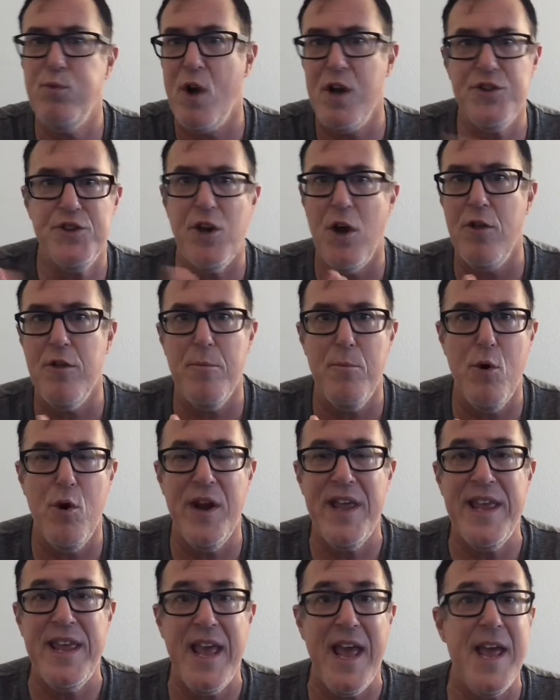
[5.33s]
watched all the
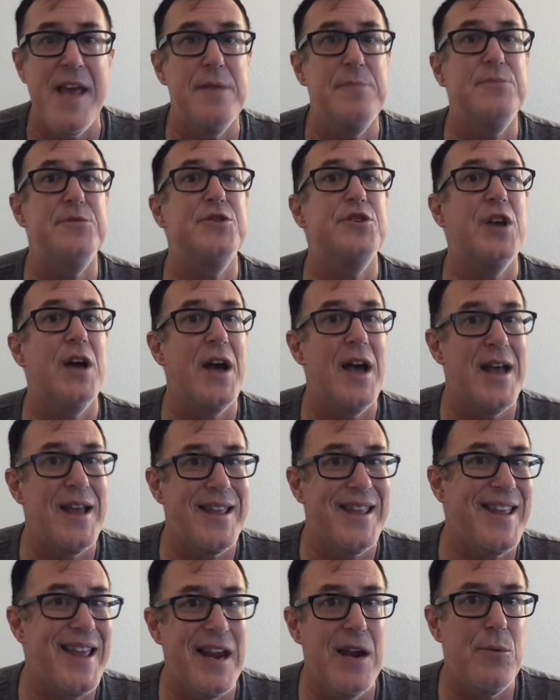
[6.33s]
morning games.
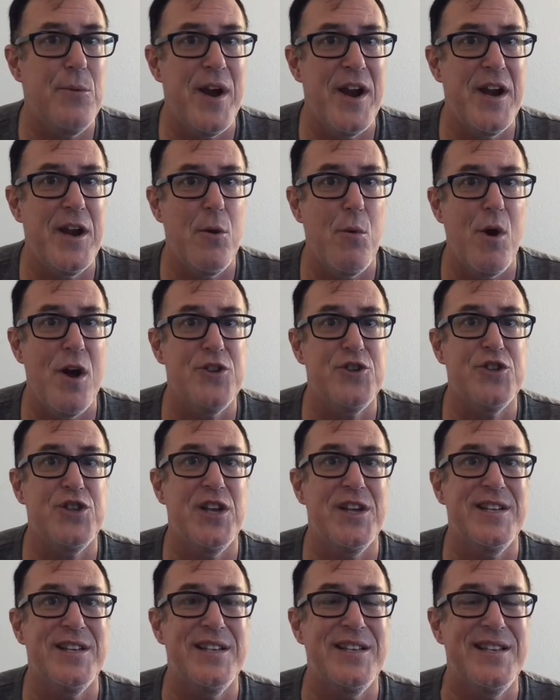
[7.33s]
Getting ready to watch
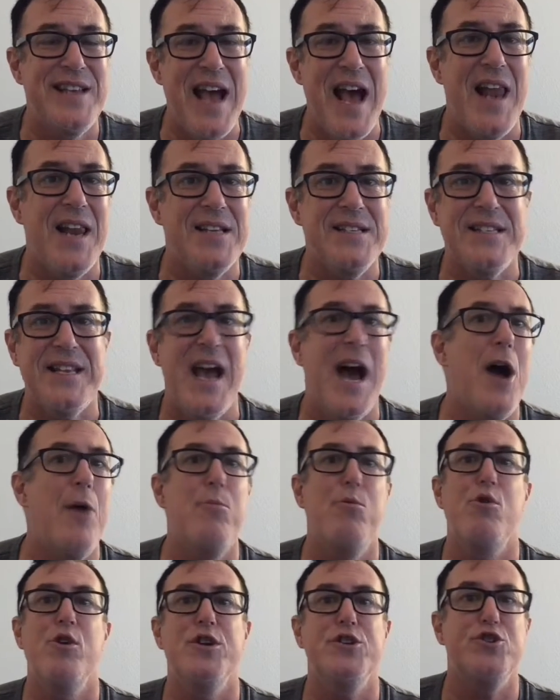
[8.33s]
the Dallas
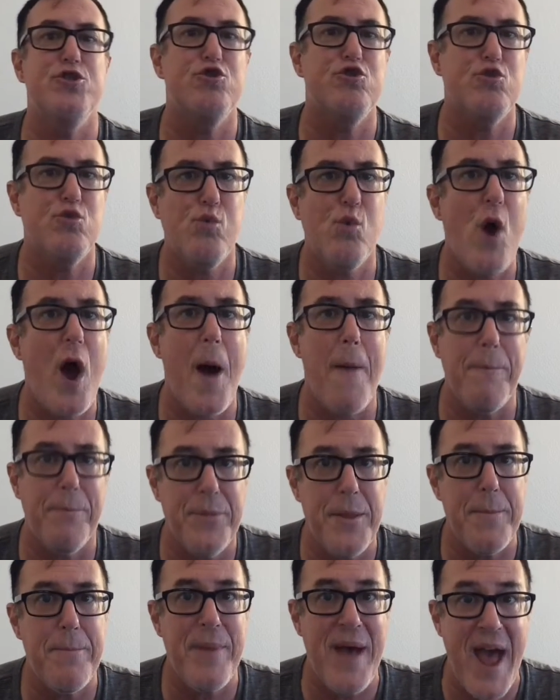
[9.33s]
Cowboys
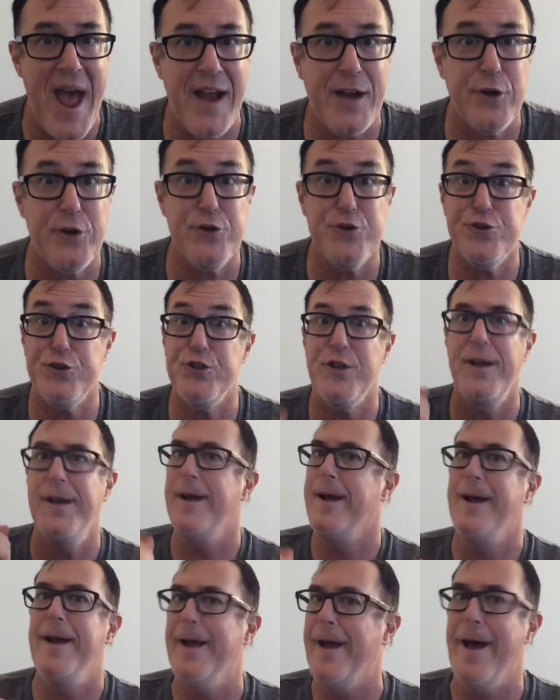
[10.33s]
tromp the Packers.
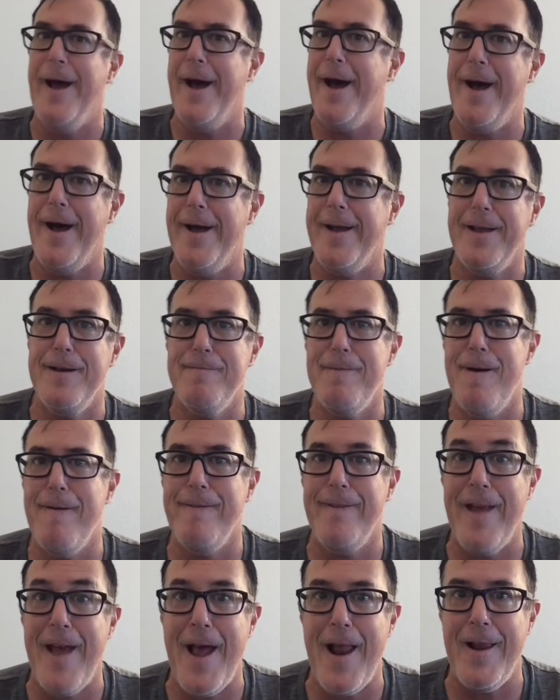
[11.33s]
Come
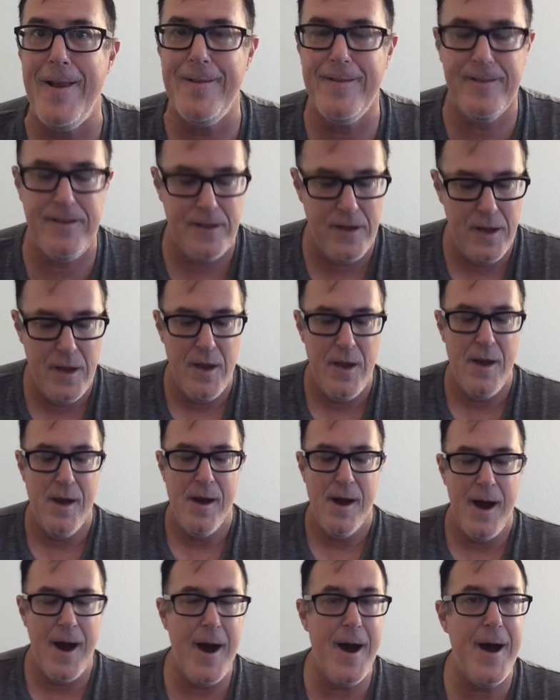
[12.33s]
on, Dallas.
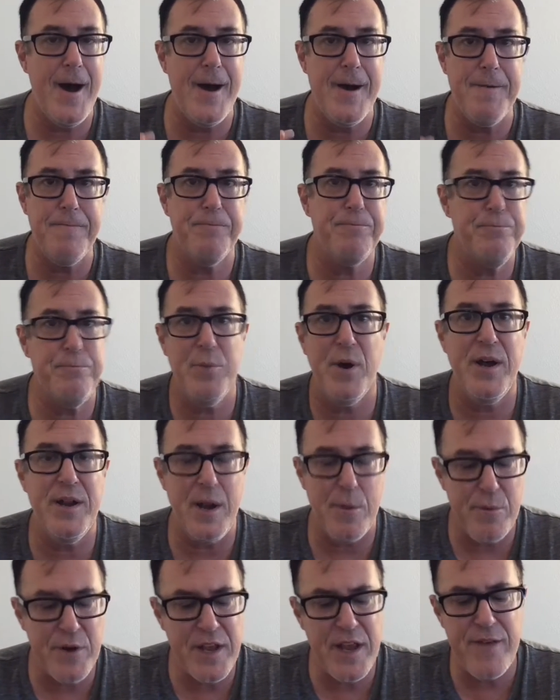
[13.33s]
But
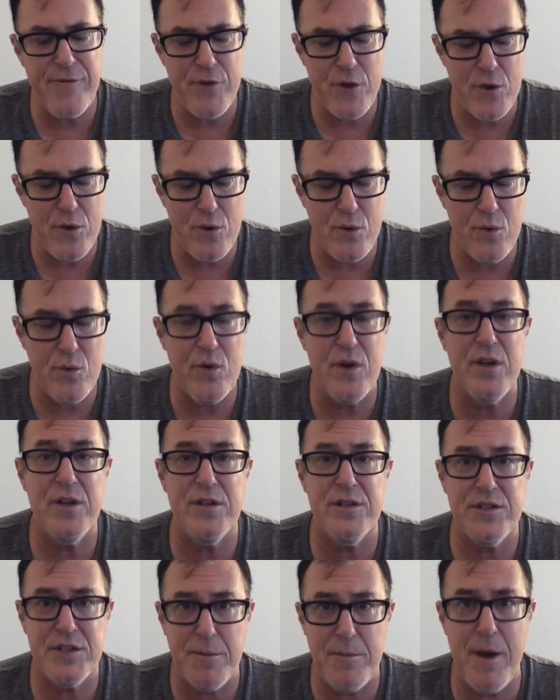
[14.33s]
I'm going to give you
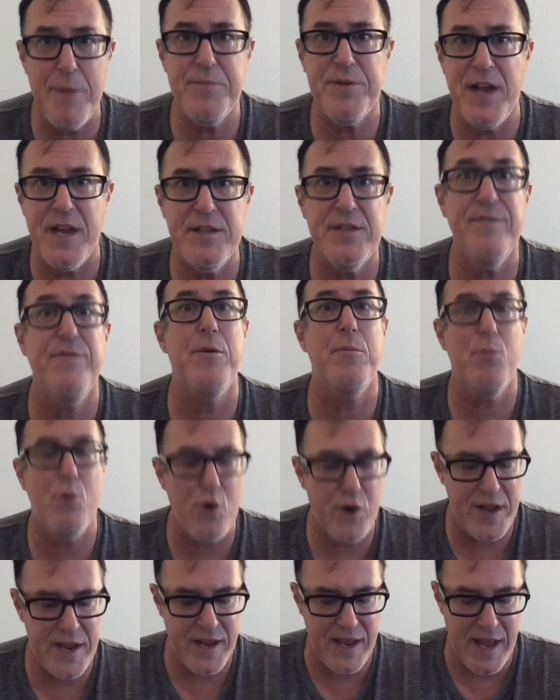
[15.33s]
some updates of the
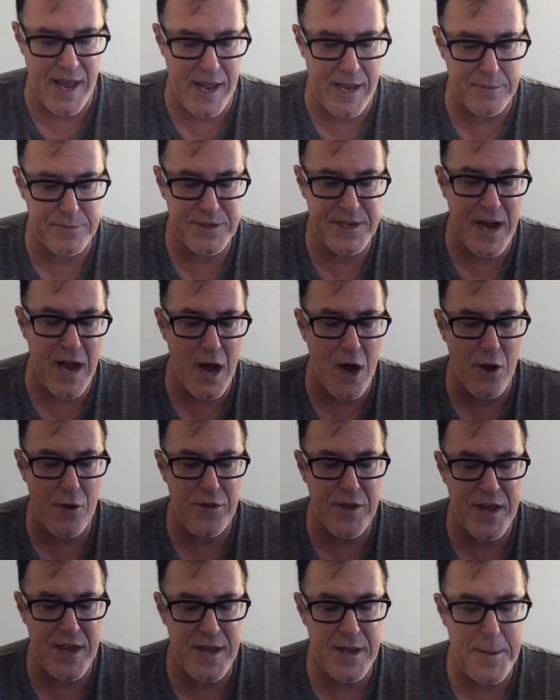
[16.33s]
morning games. Now,
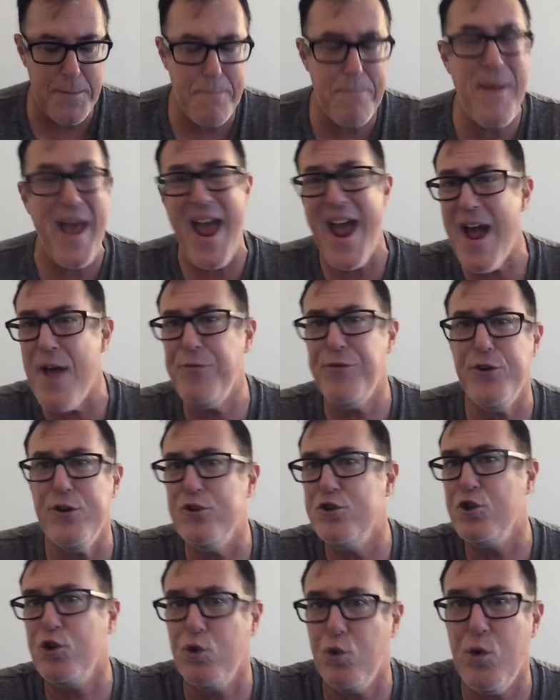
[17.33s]
the
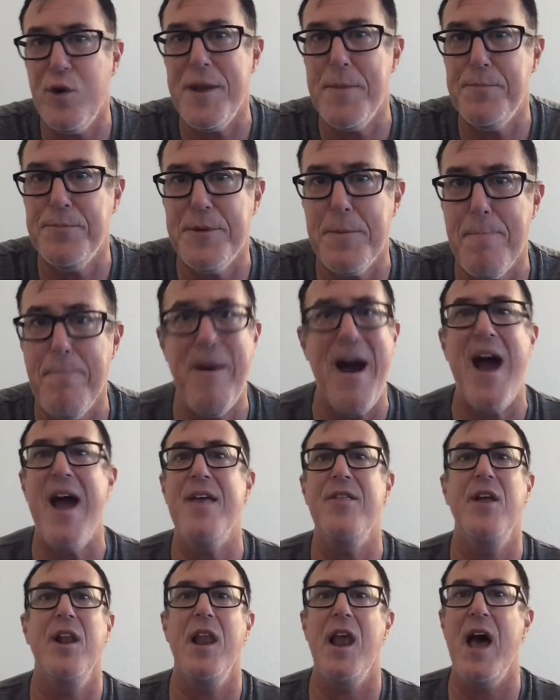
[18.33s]
Panthers creeped
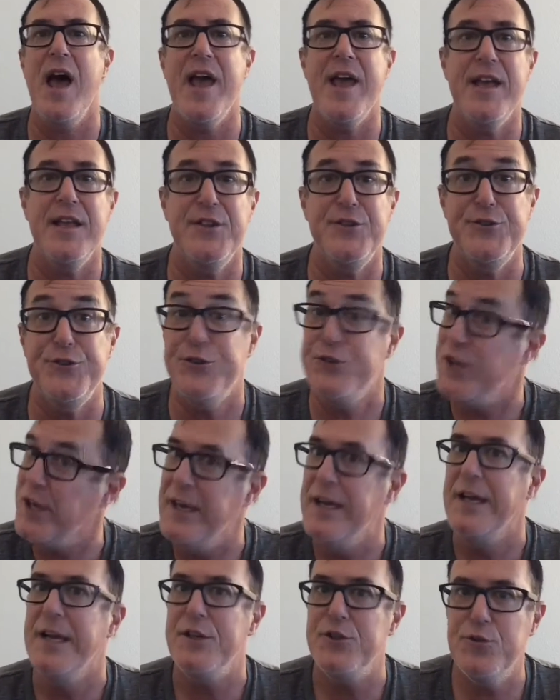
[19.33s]
by the Lions.
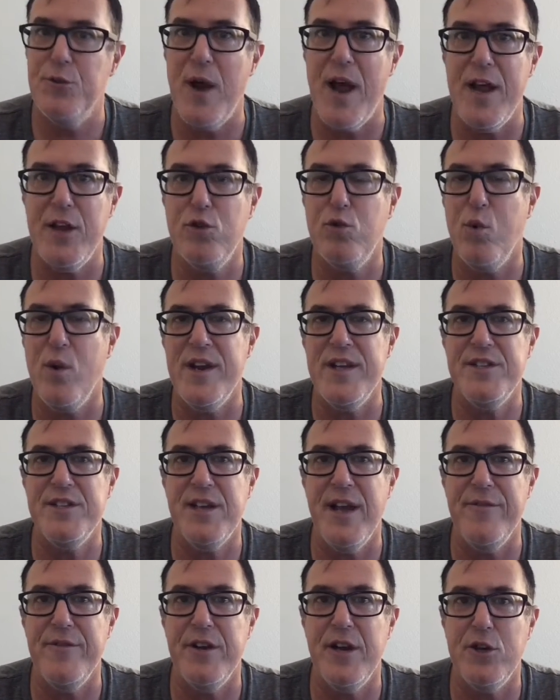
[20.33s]
That's right,
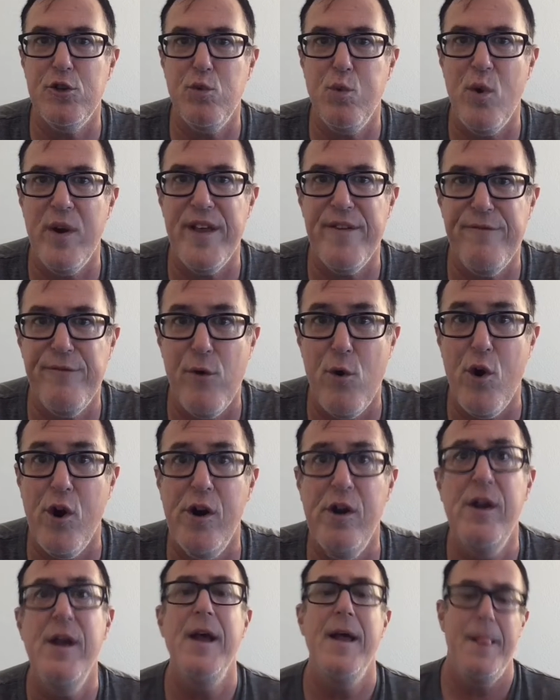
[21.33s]

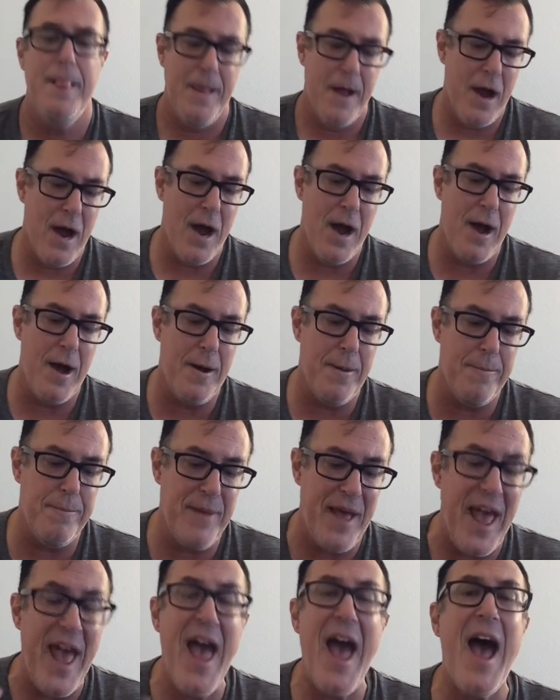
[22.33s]
27-24.
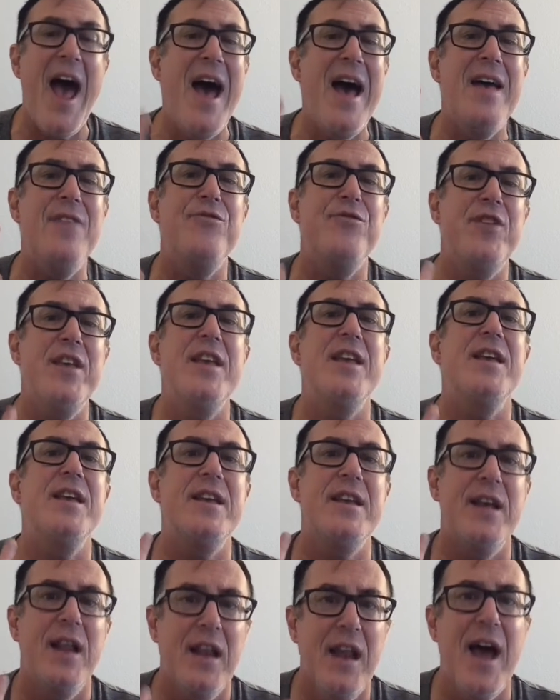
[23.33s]
Had
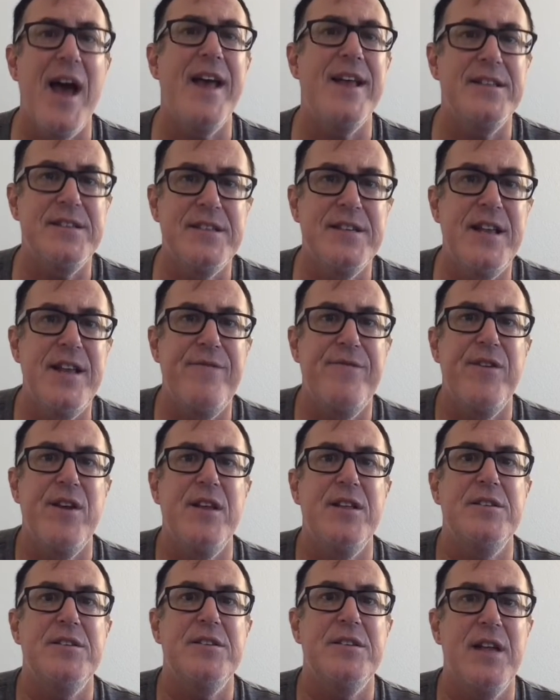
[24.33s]
the Lions
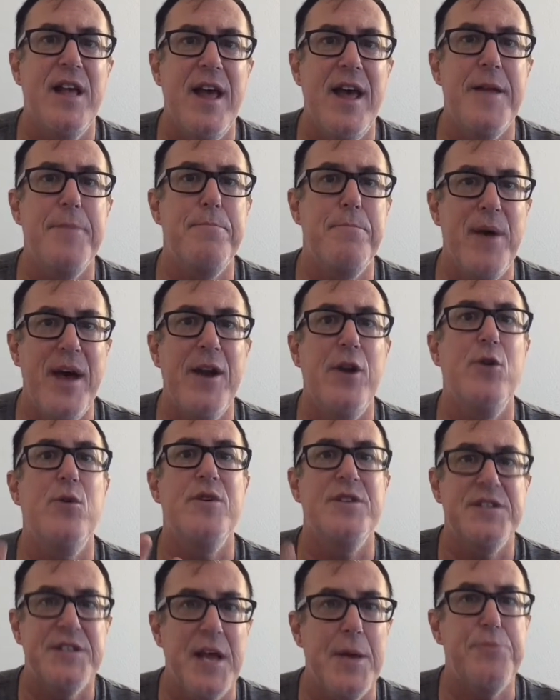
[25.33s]
defense had better
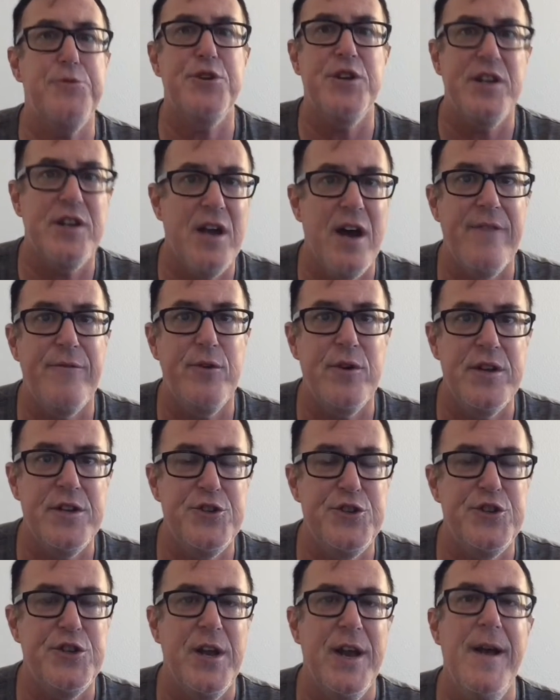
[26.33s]
reception
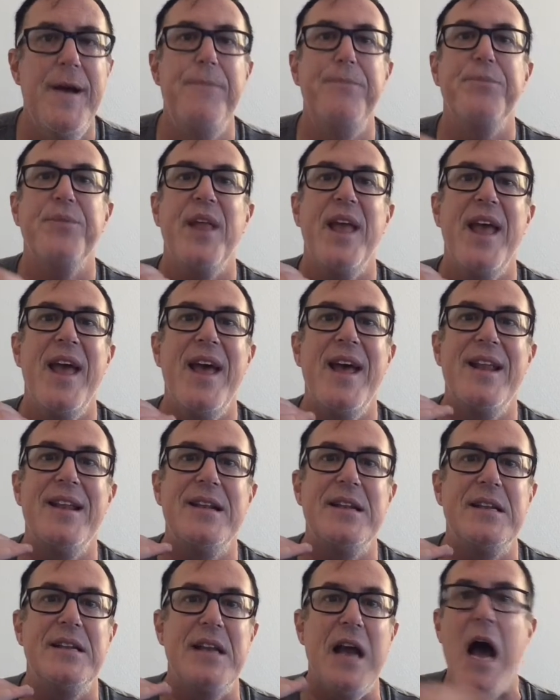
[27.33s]
coverage
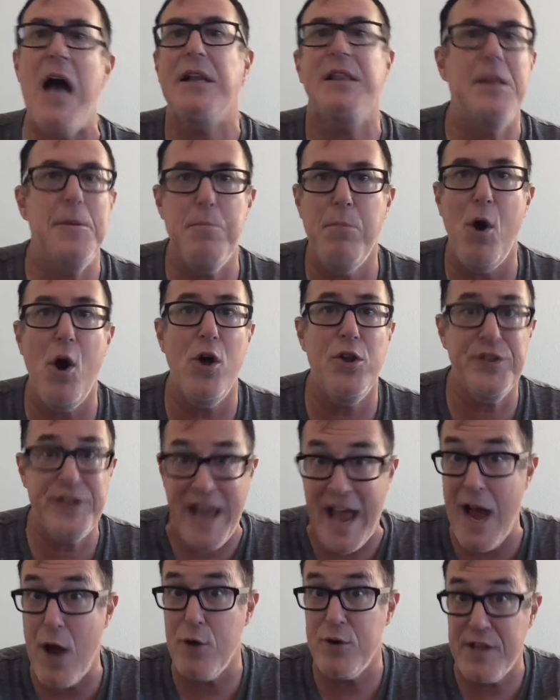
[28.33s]
and knocked the ball
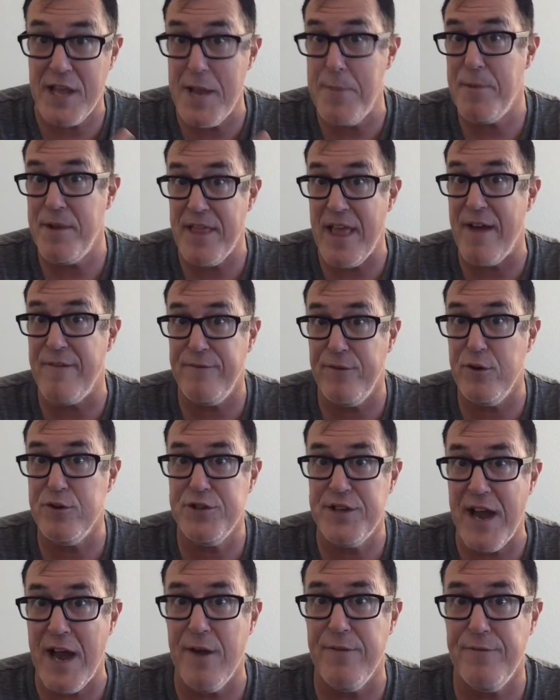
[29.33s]
down, keeping that
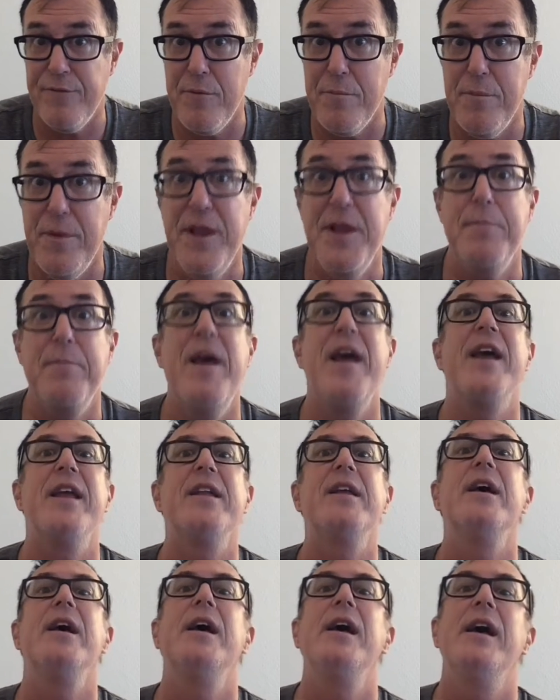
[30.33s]
first down from being
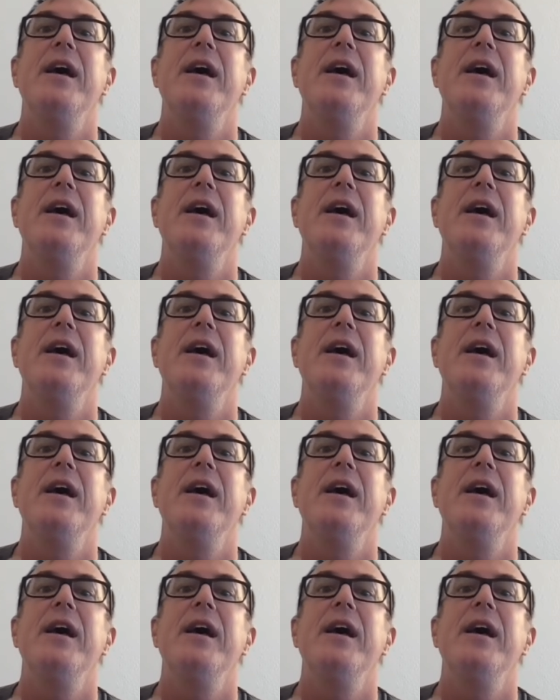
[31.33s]
made